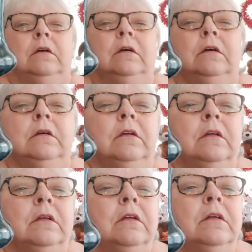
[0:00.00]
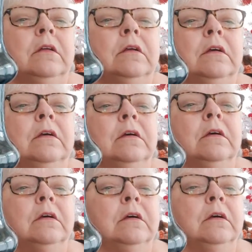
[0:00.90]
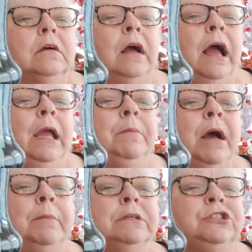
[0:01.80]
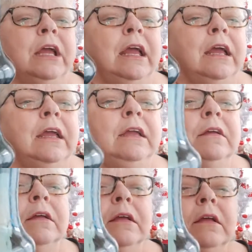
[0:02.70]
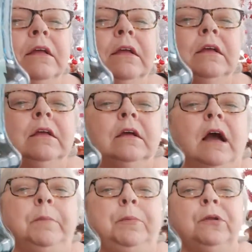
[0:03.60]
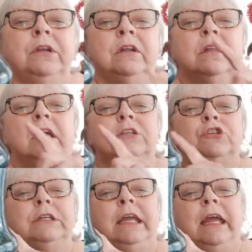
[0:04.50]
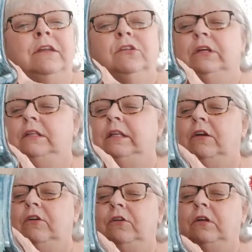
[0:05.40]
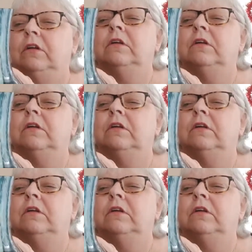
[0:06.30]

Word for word: Mama J. Hi, Mama J. I put an electric candle in there